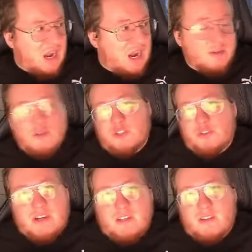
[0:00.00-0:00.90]
I'd go
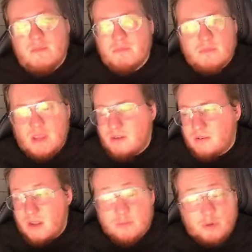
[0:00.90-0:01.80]
straight to them and,
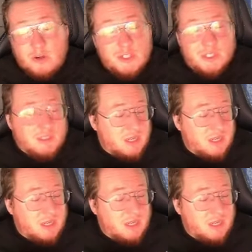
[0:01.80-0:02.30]
and purchase it.